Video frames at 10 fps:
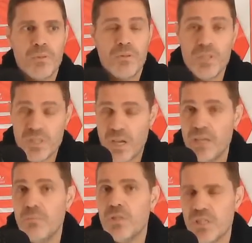the
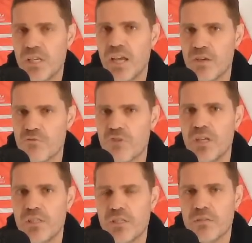time to get it
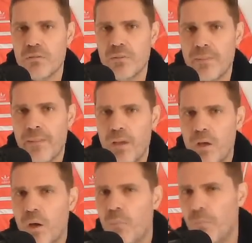right.
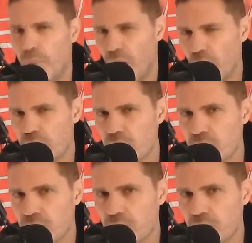But